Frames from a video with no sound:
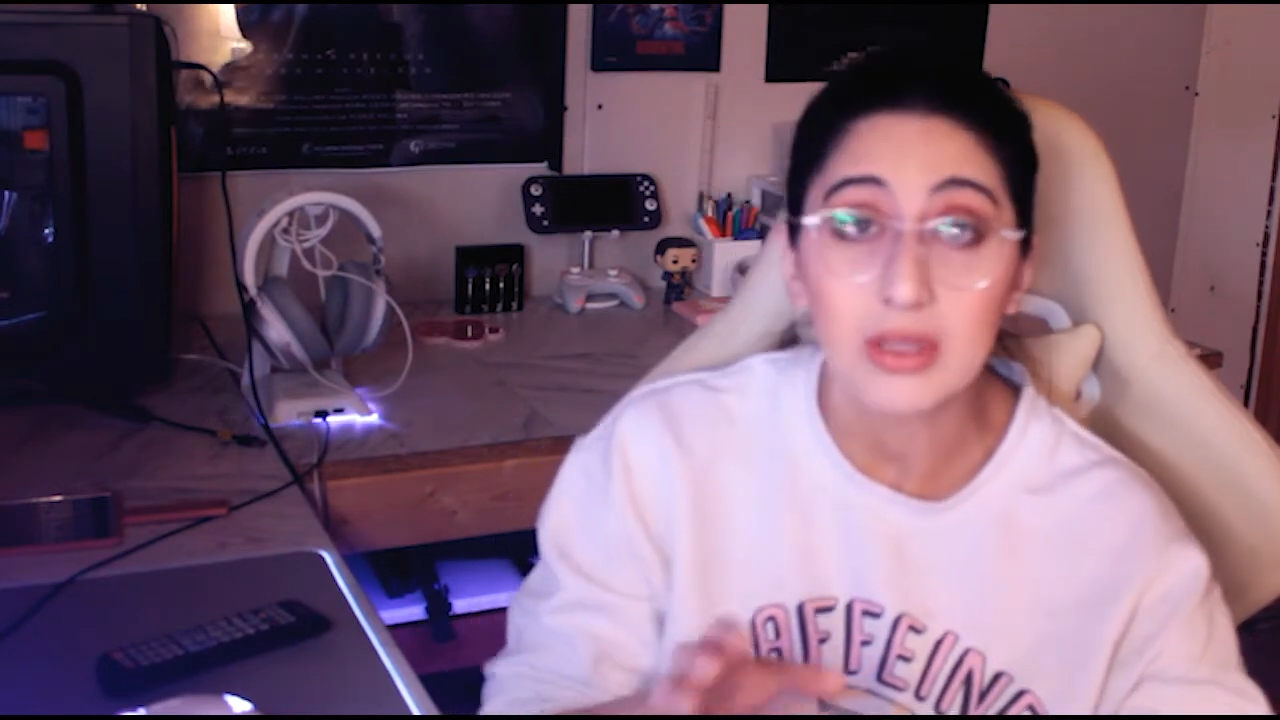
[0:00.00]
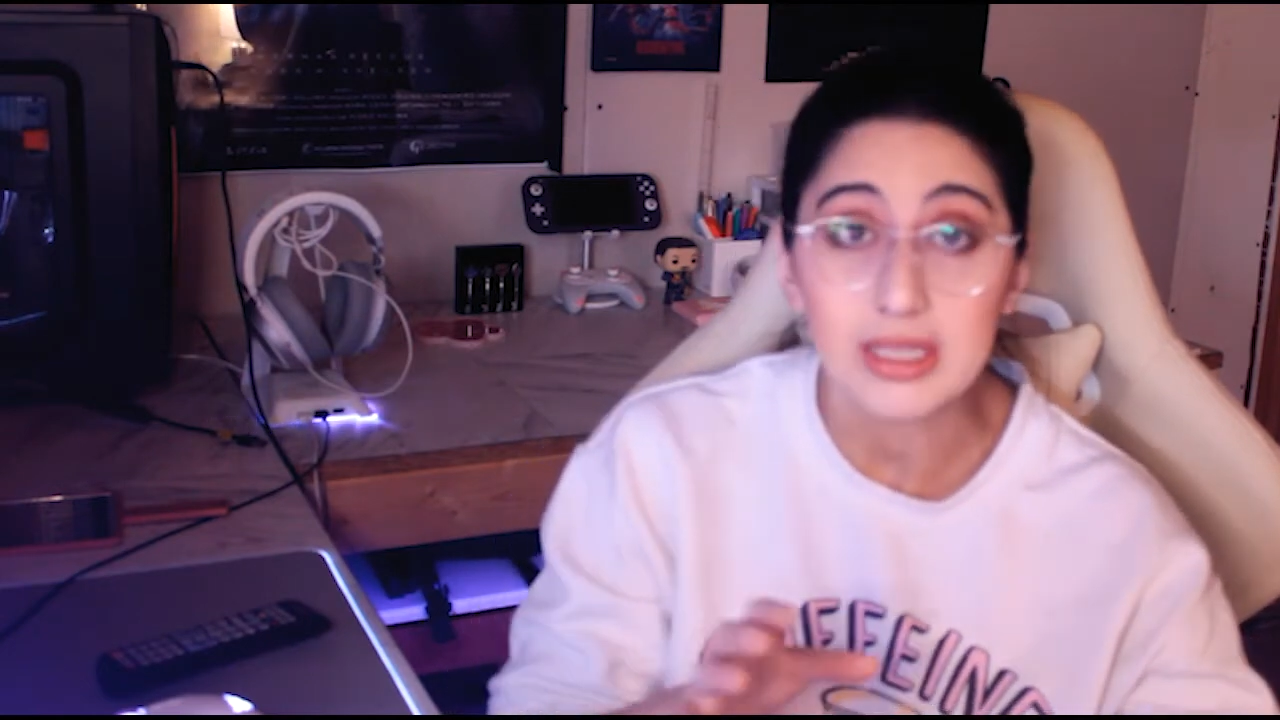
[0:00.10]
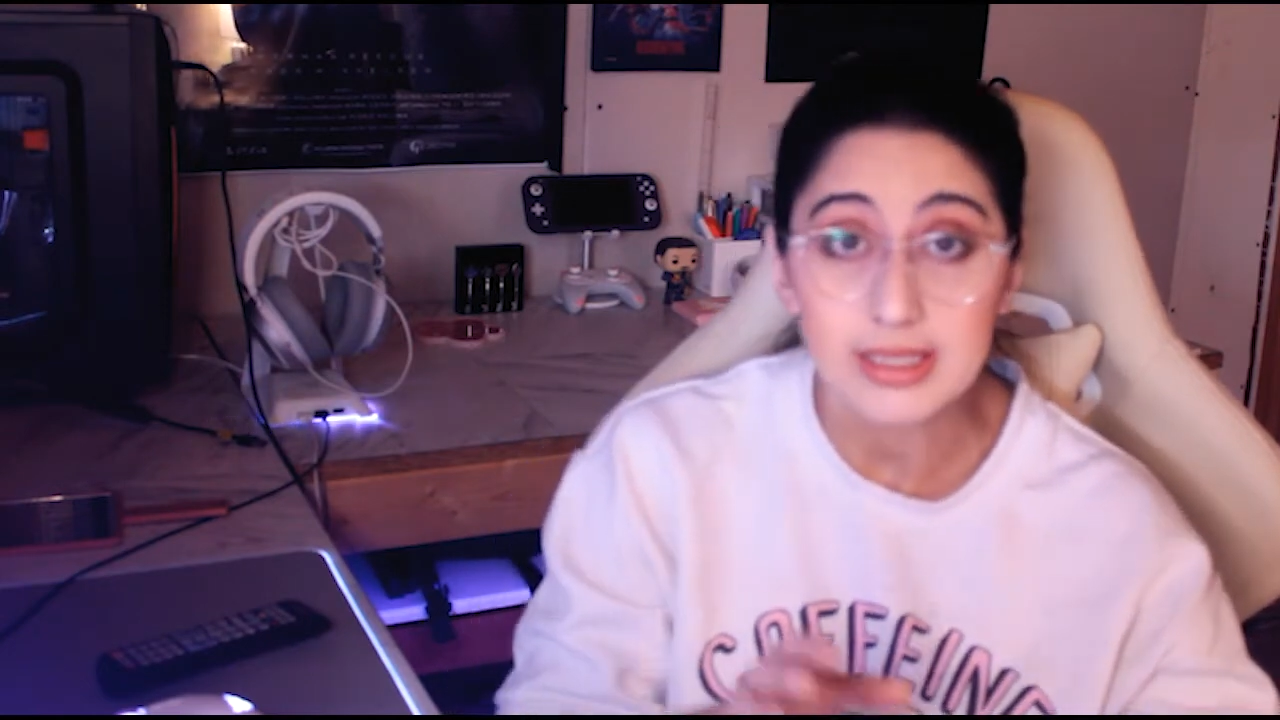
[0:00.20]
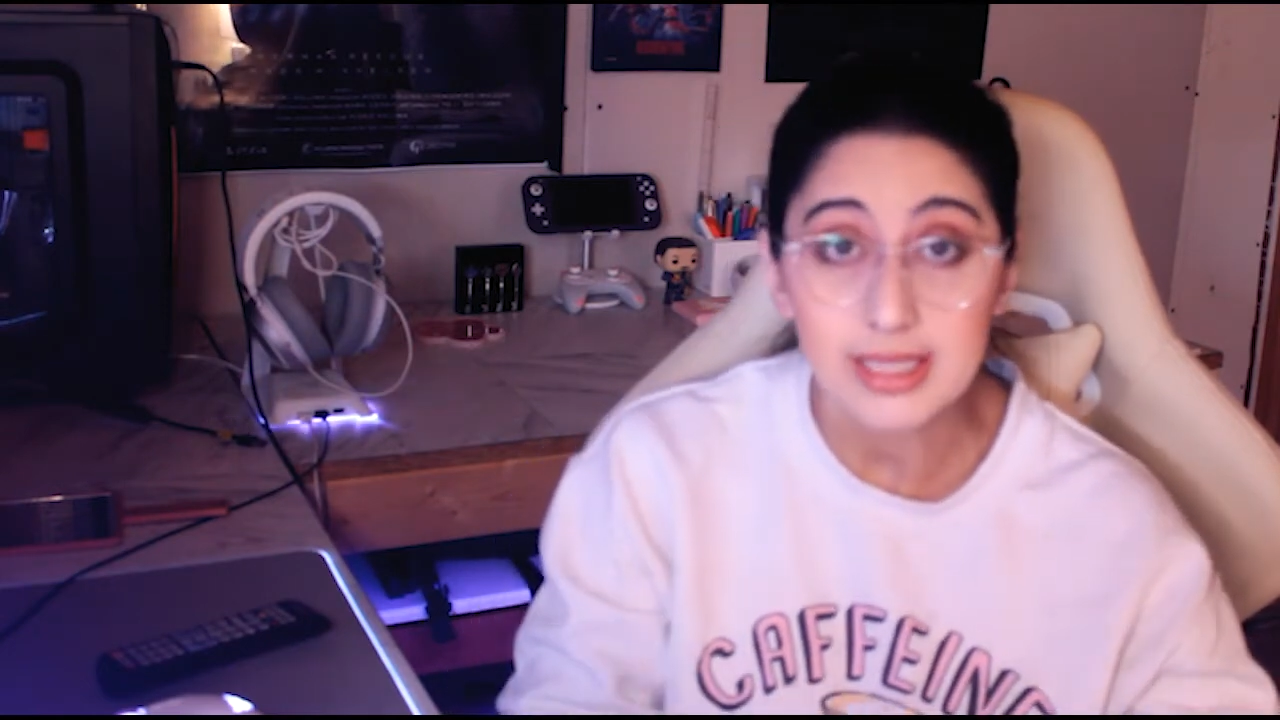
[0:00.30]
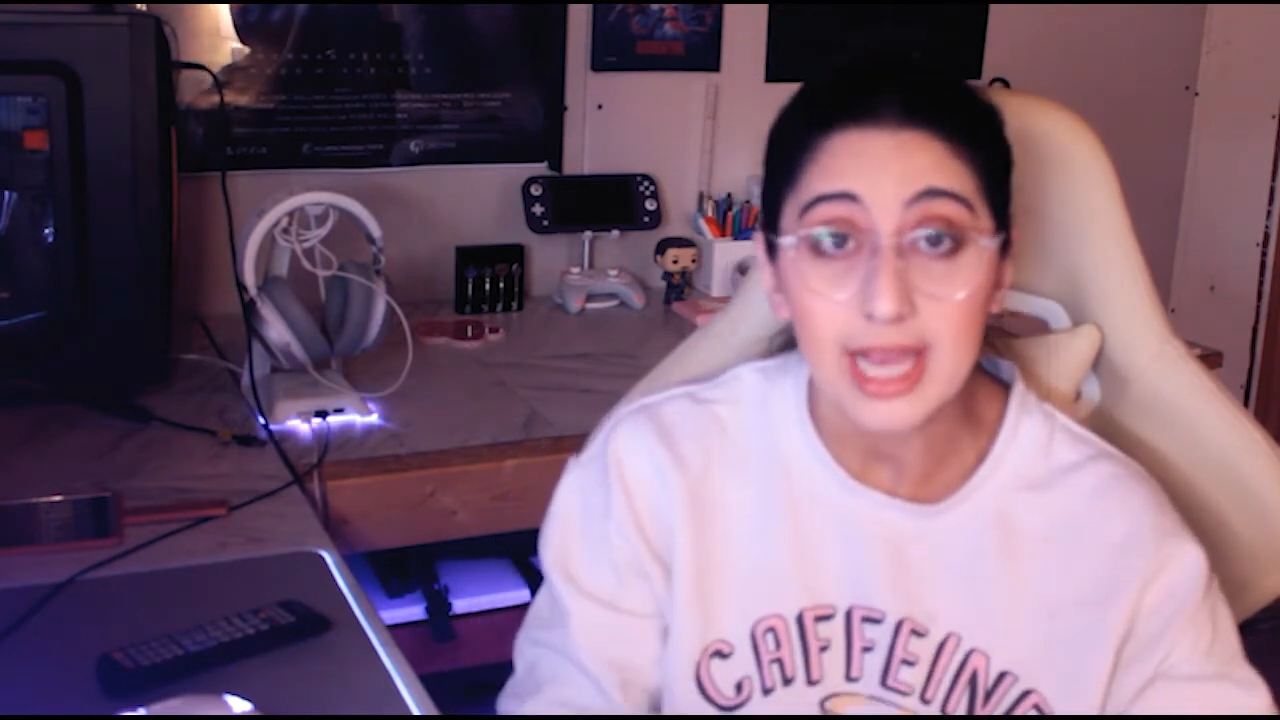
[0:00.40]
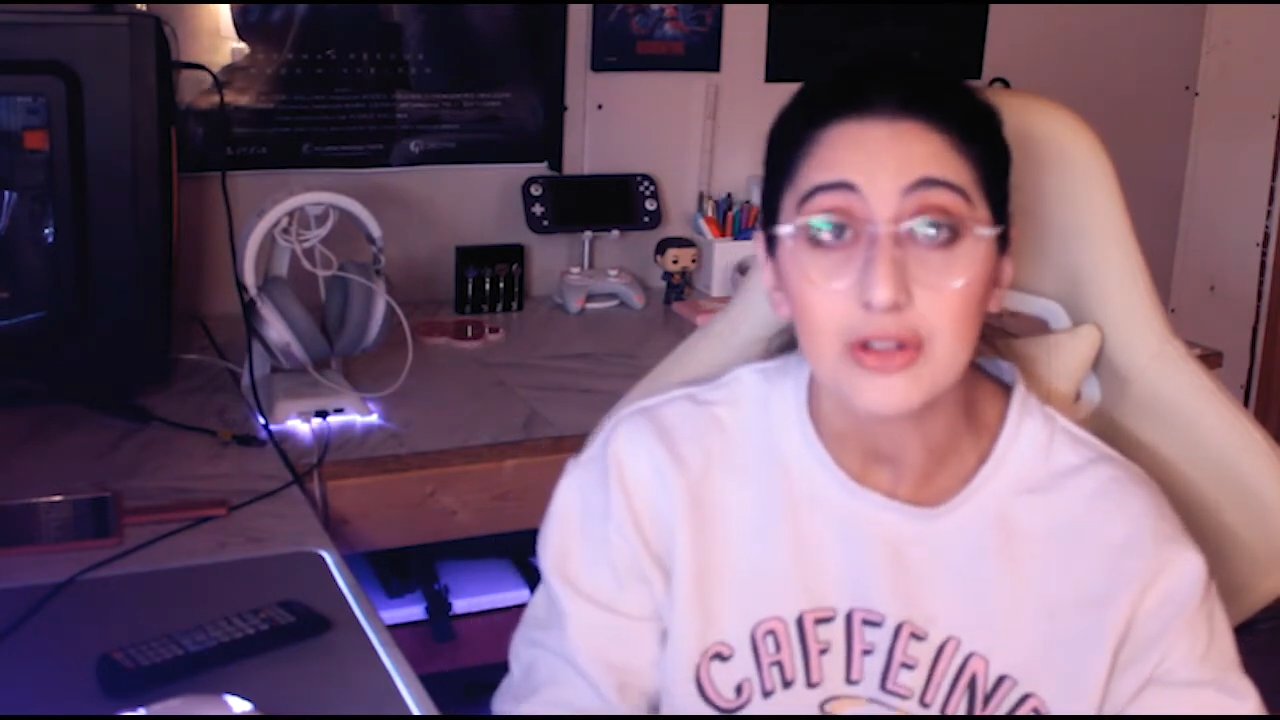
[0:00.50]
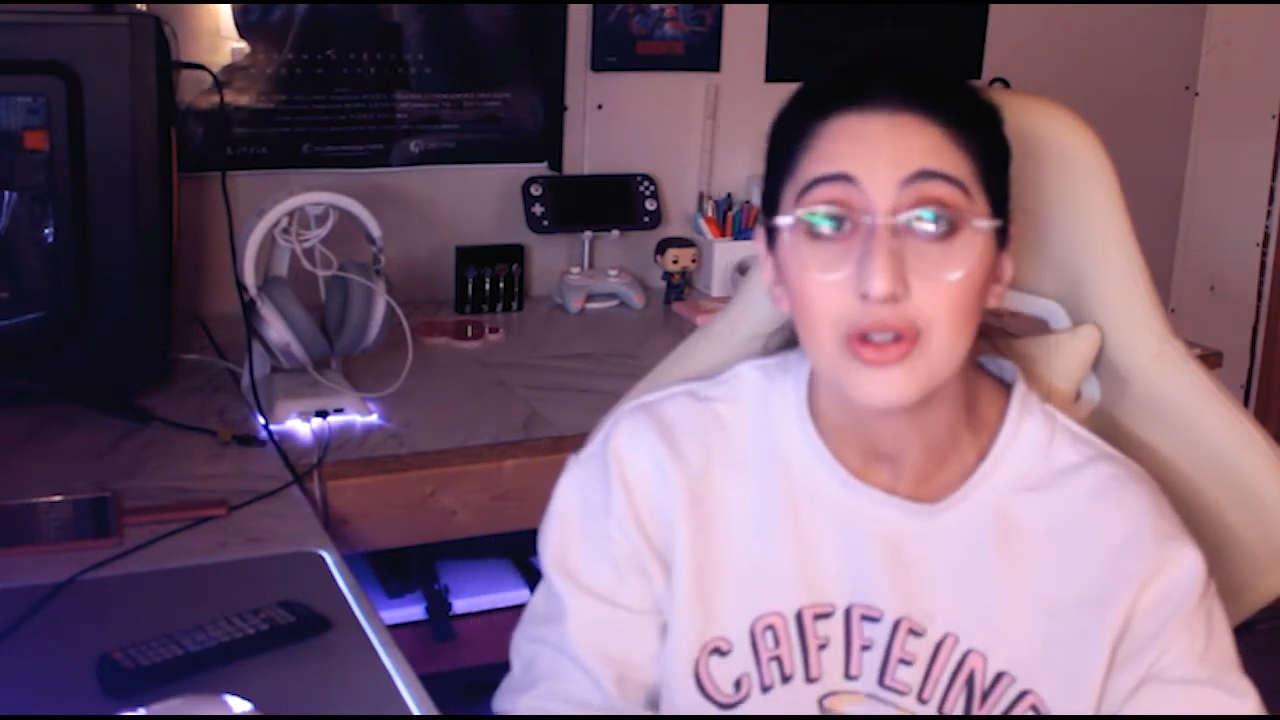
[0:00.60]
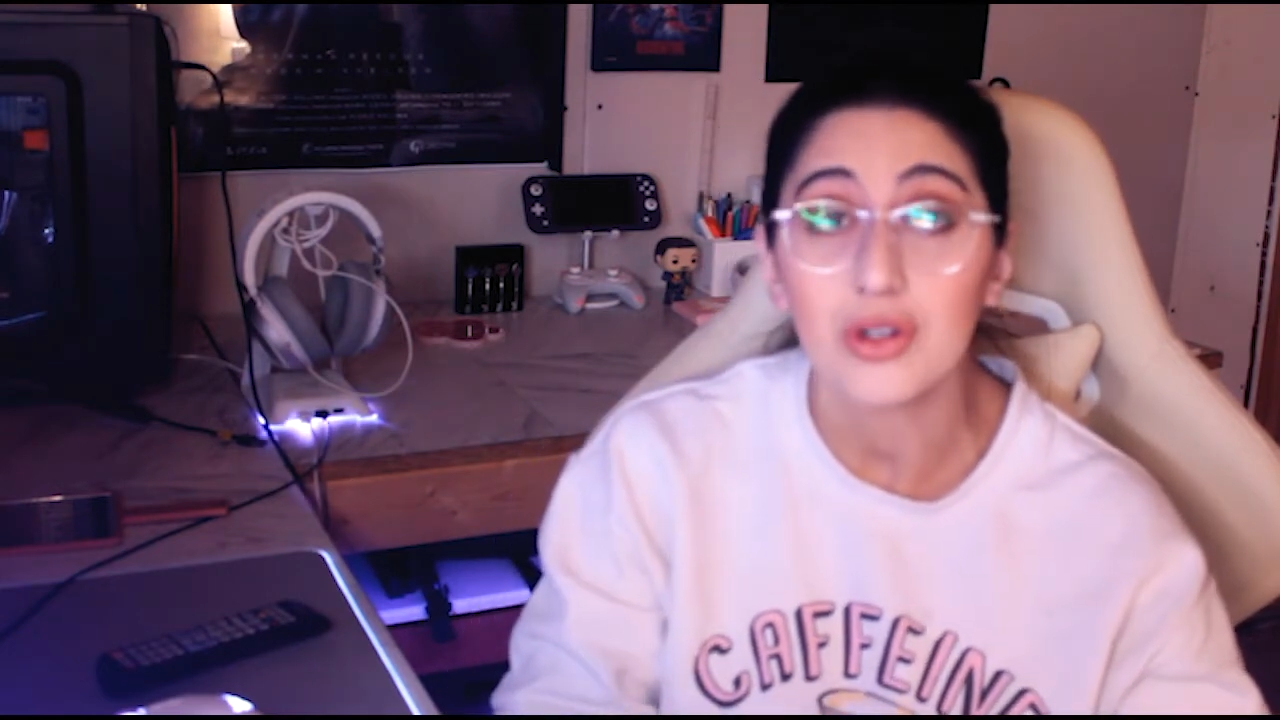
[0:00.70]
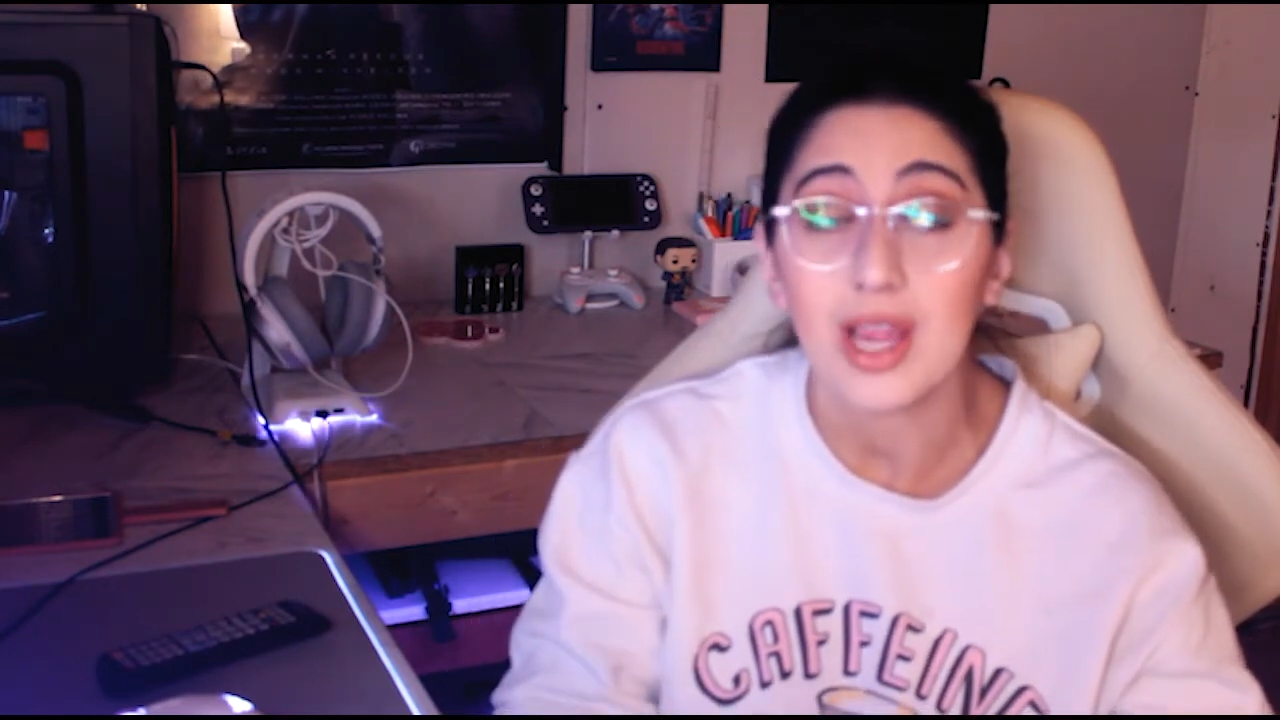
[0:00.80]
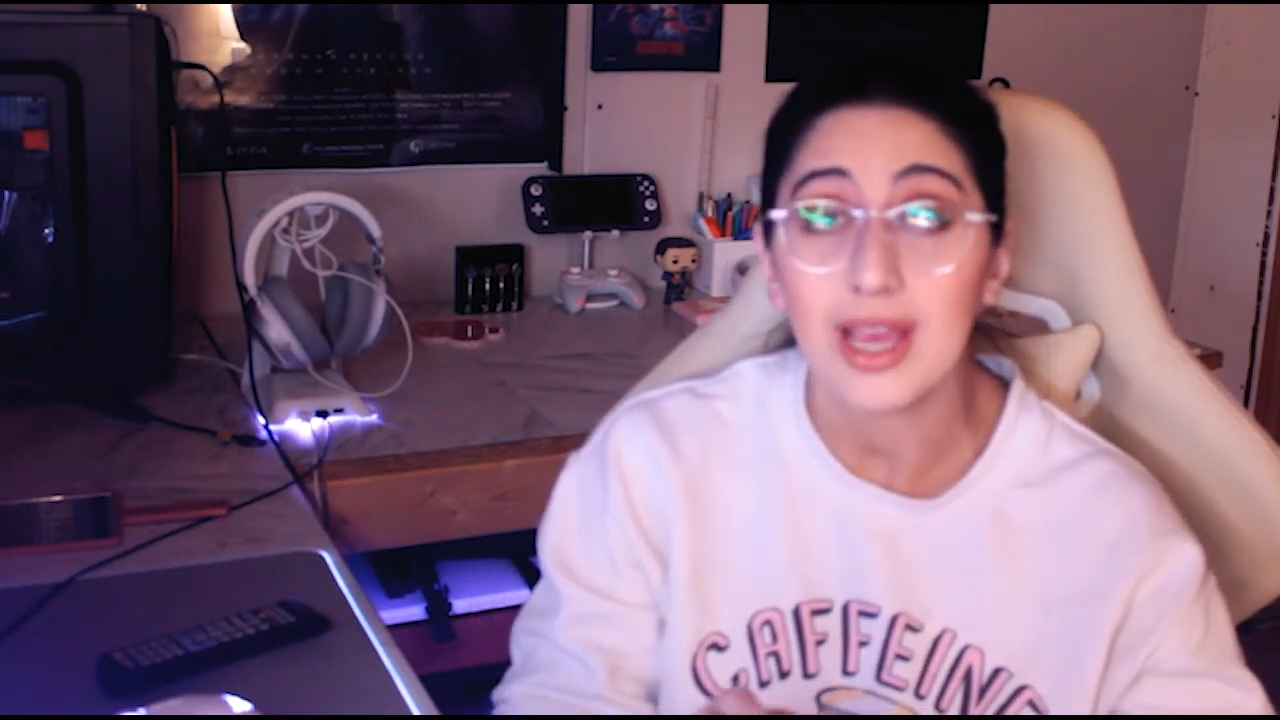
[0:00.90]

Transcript: his stature,